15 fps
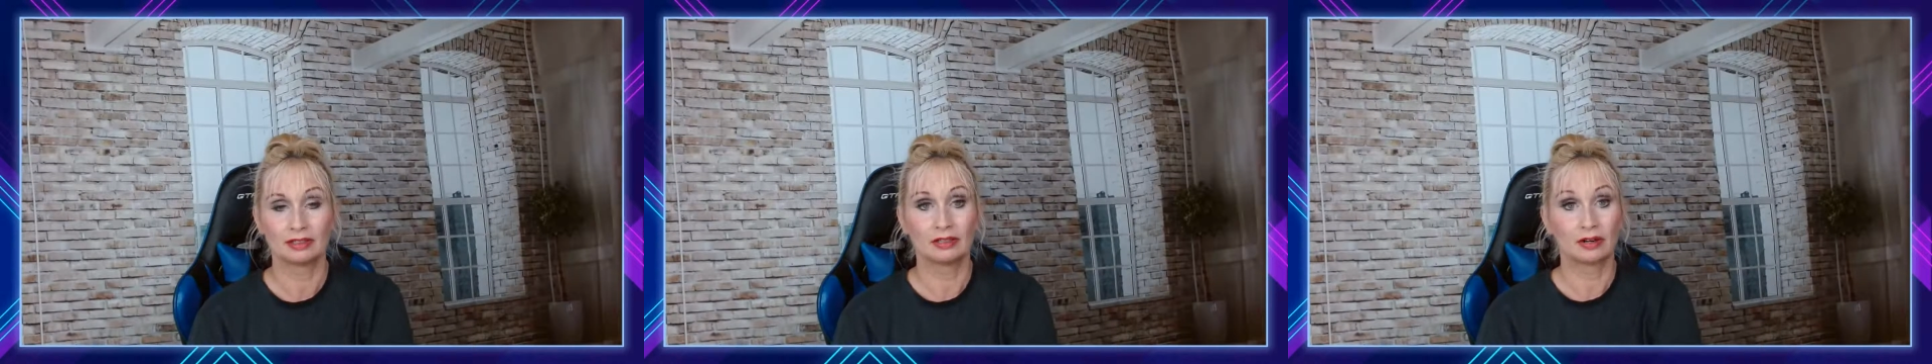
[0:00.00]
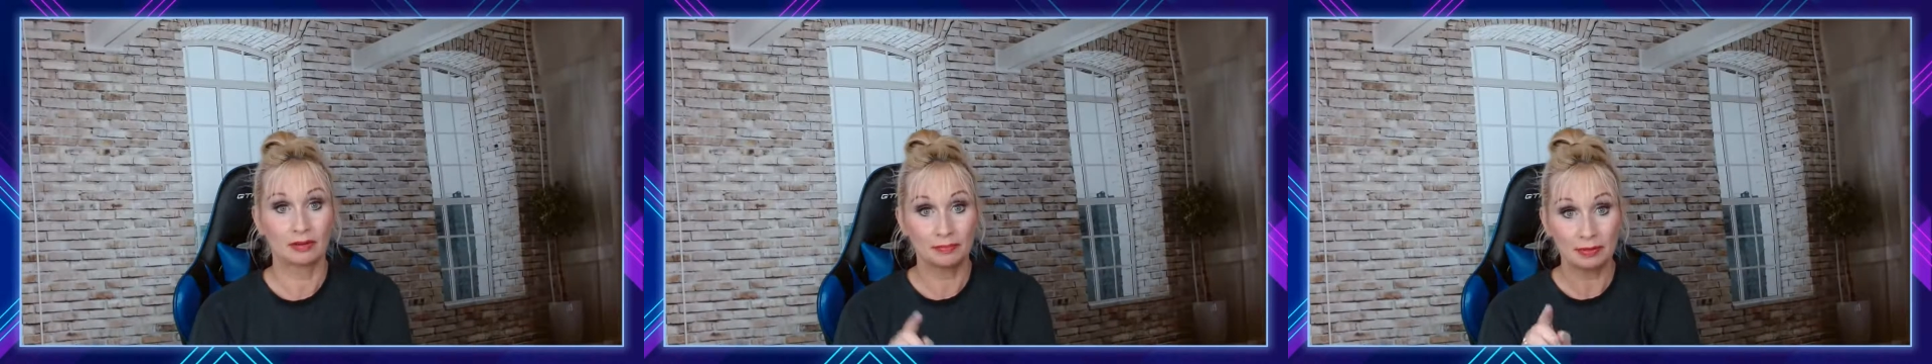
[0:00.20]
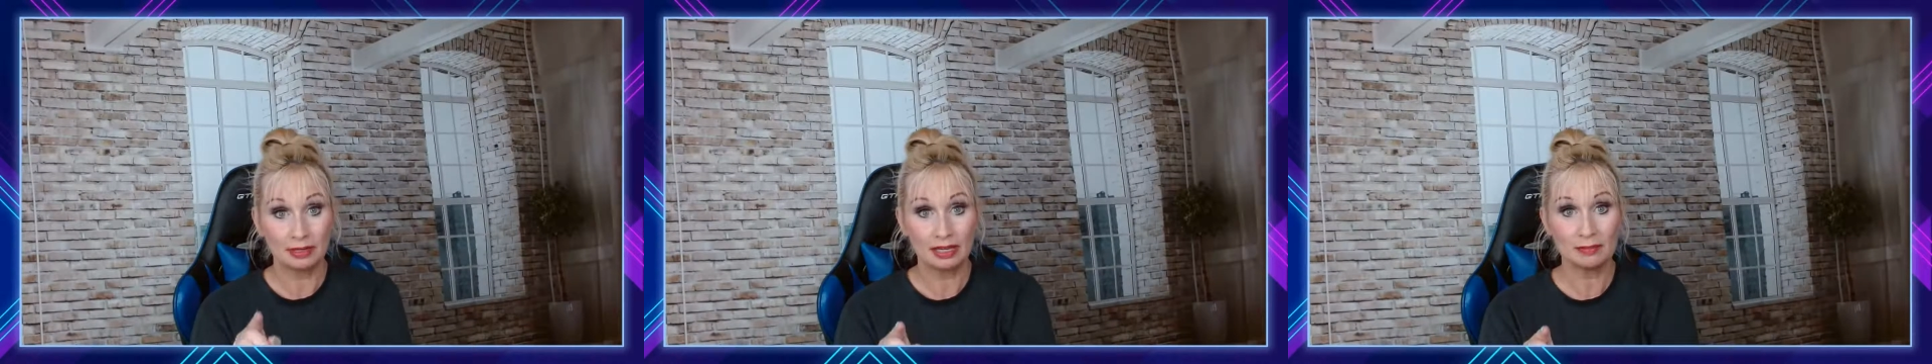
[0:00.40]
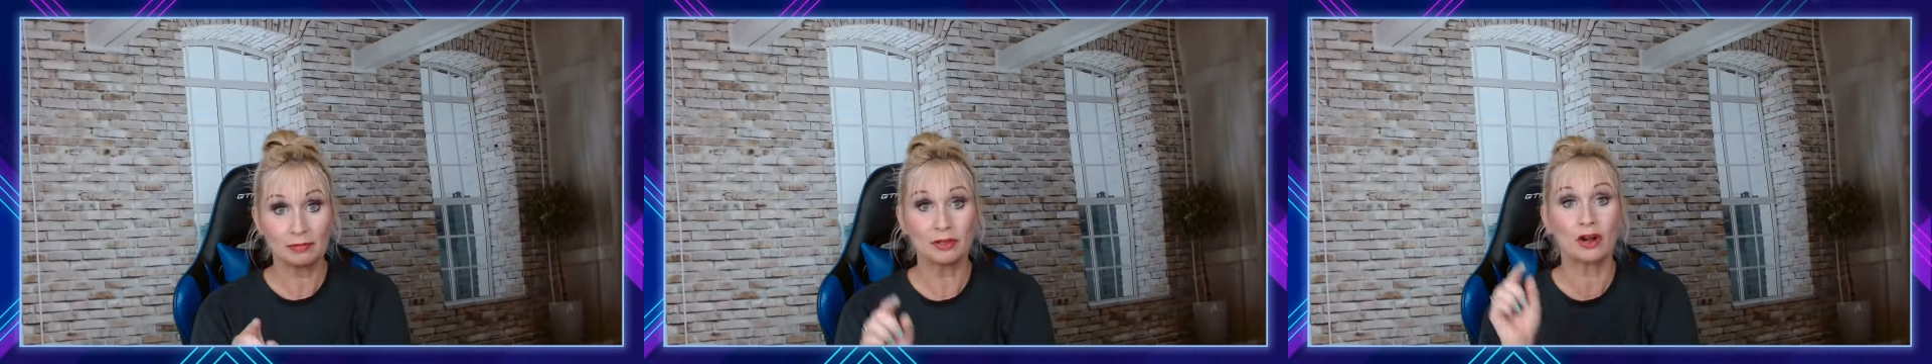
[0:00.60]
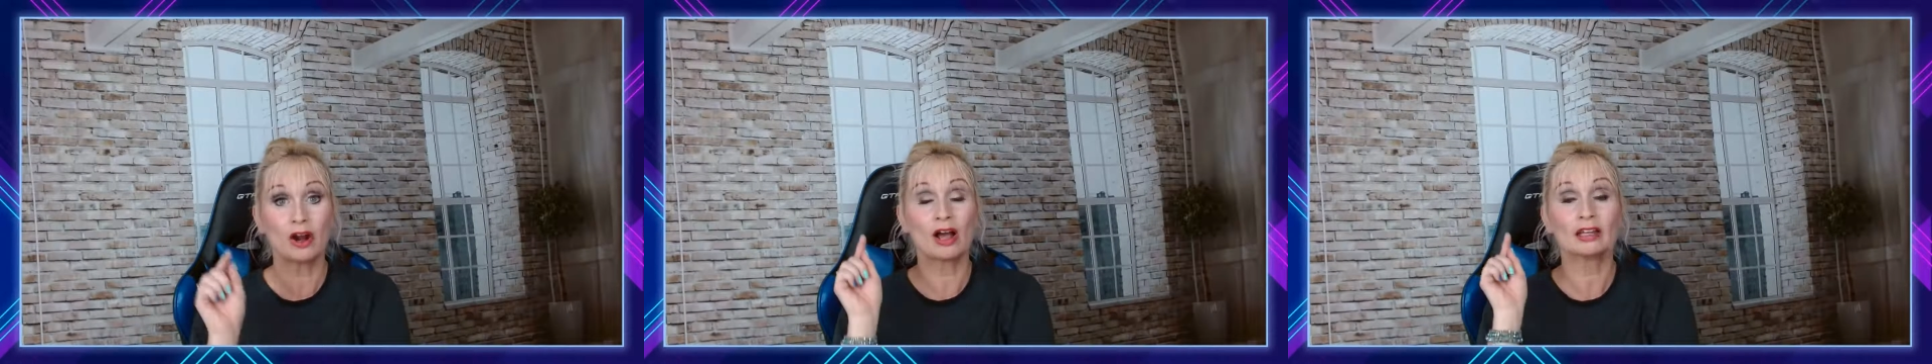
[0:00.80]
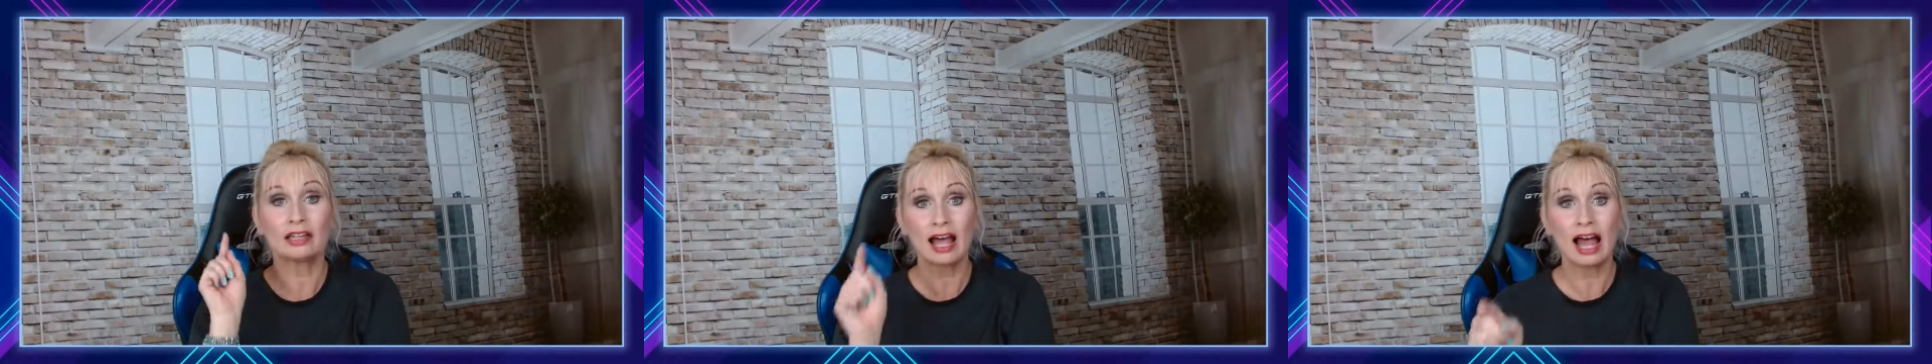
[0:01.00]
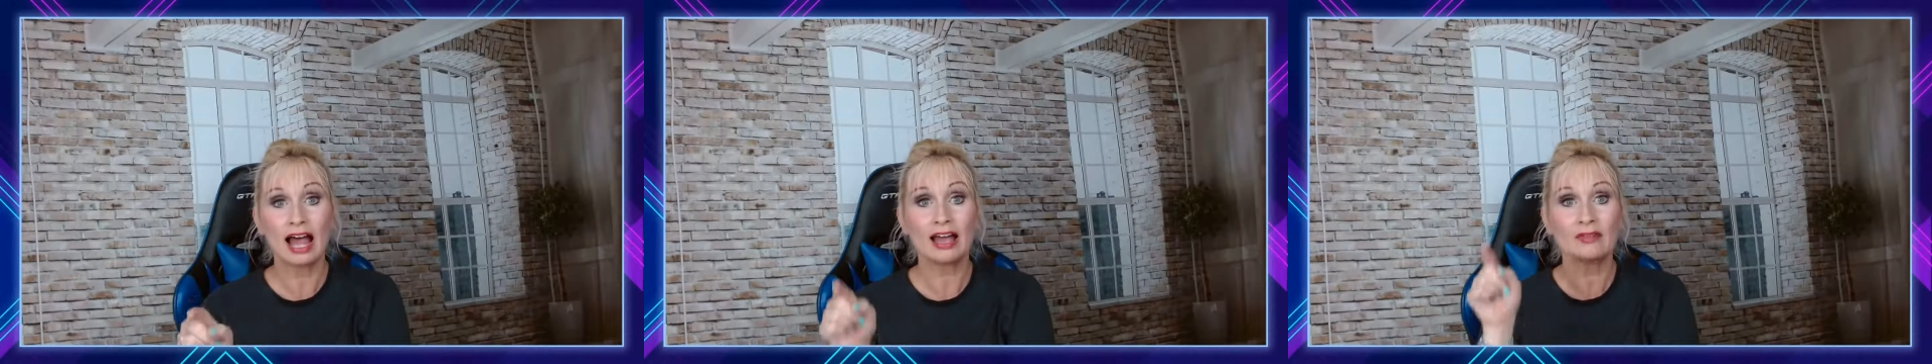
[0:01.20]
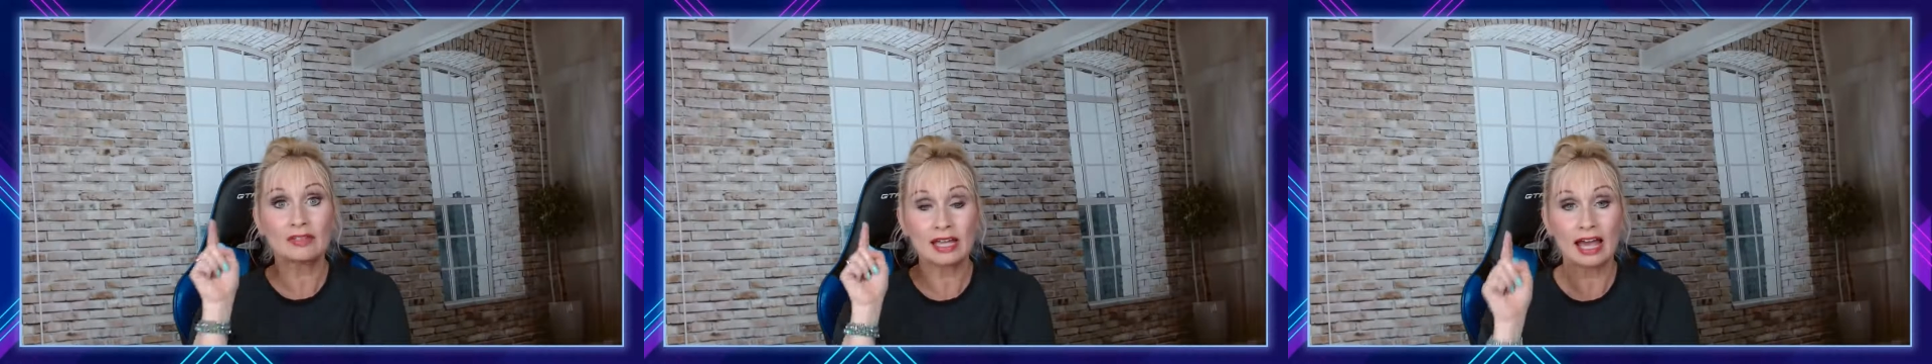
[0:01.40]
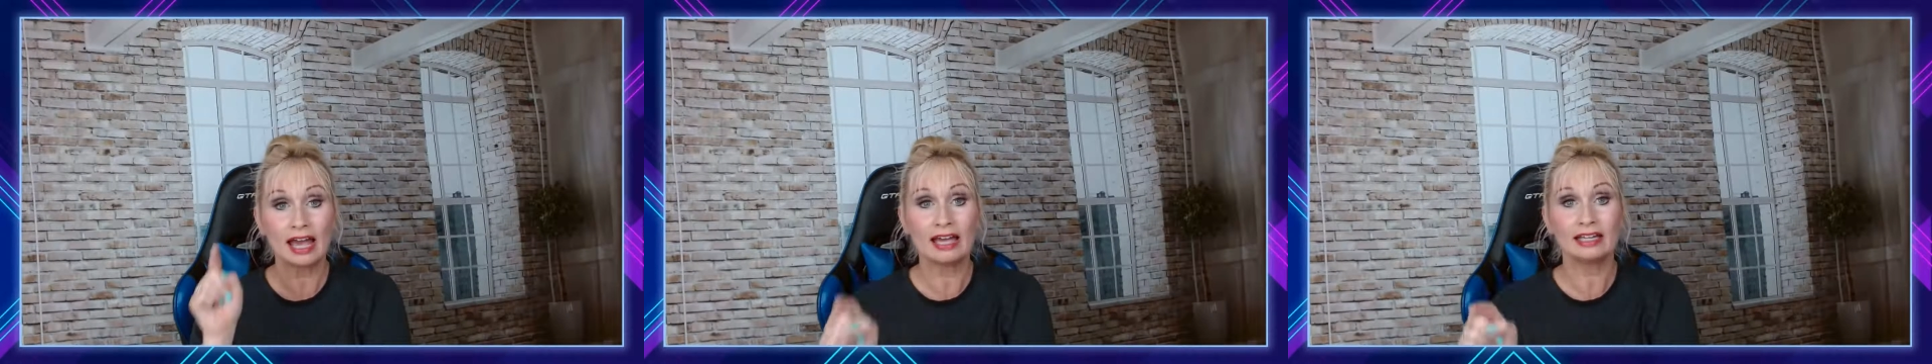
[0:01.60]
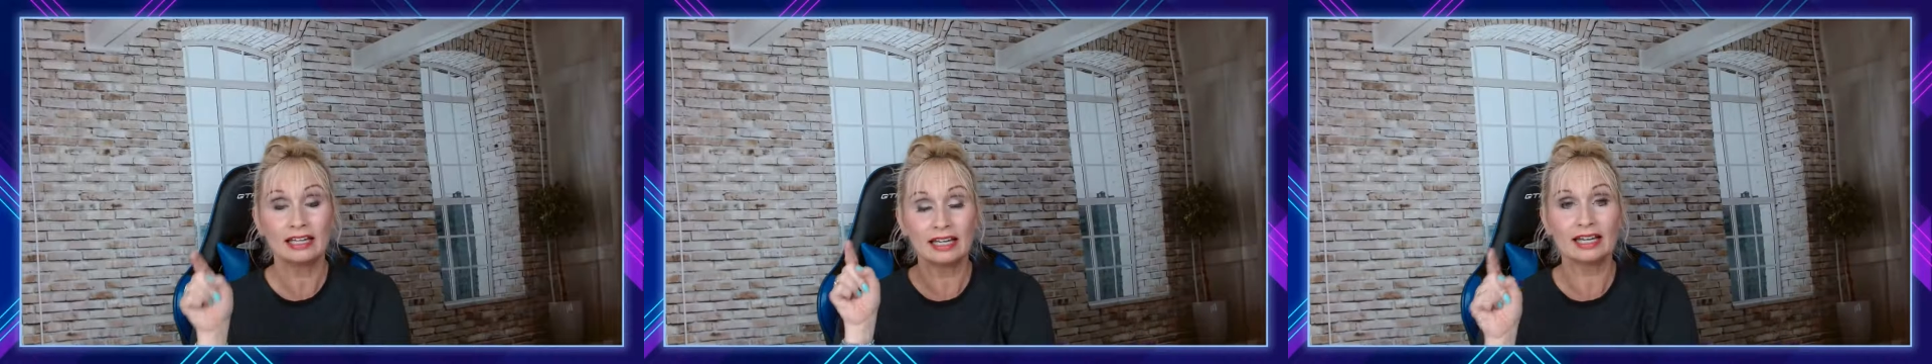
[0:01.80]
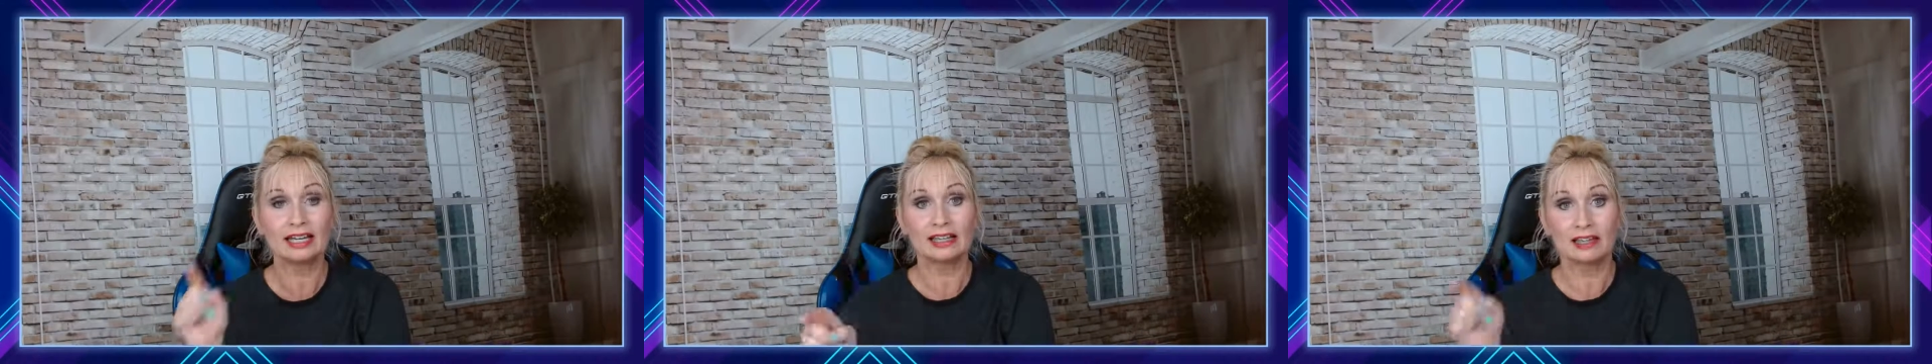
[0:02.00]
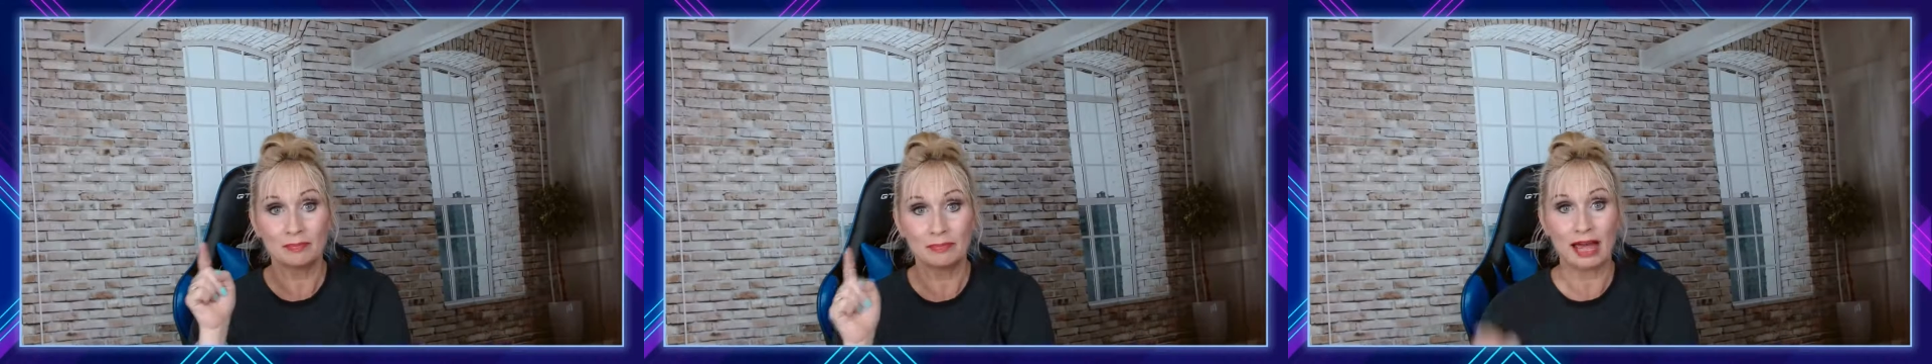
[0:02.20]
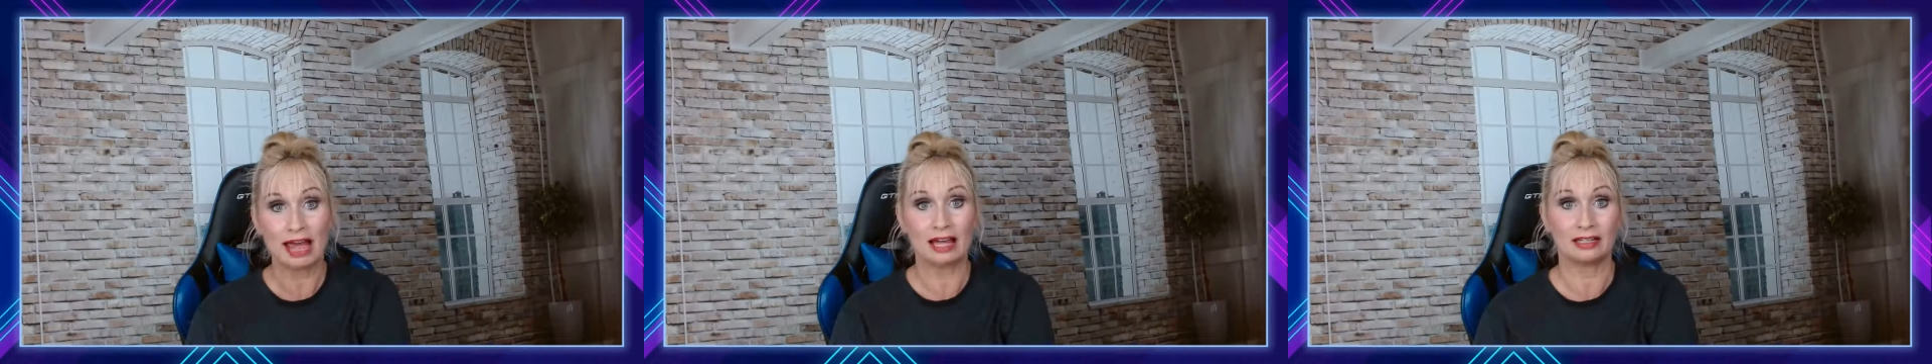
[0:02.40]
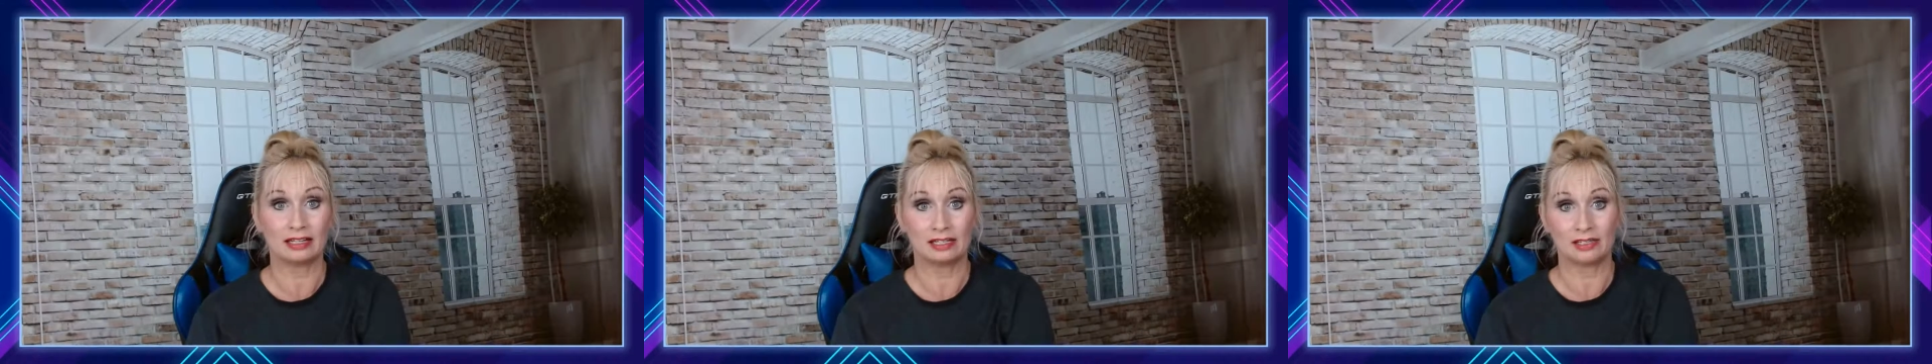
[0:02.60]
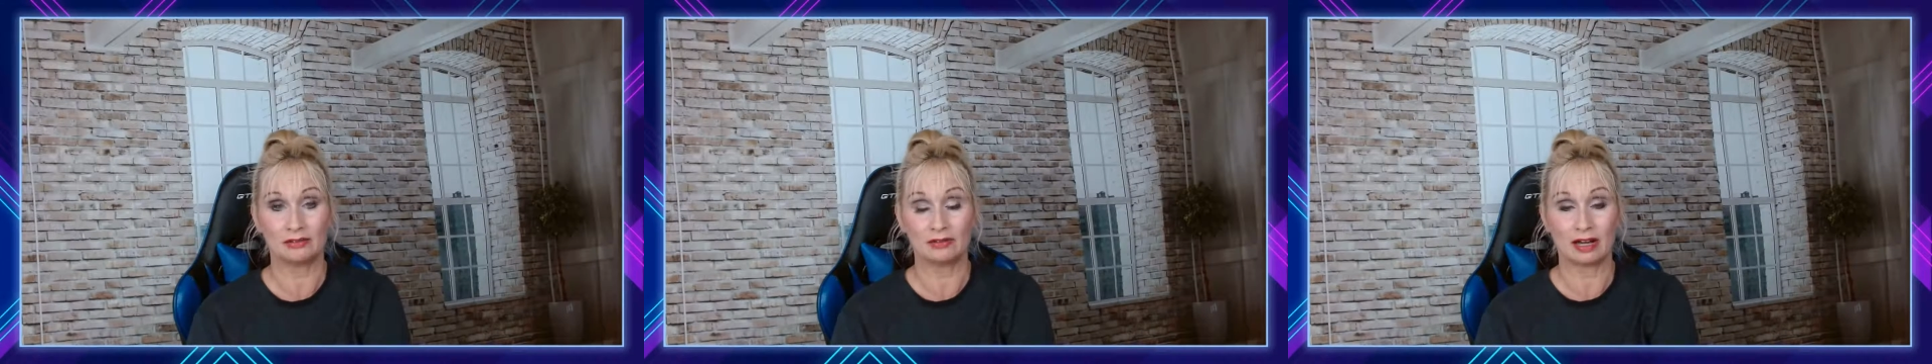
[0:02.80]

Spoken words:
There are people, there are lives hanging in the balance,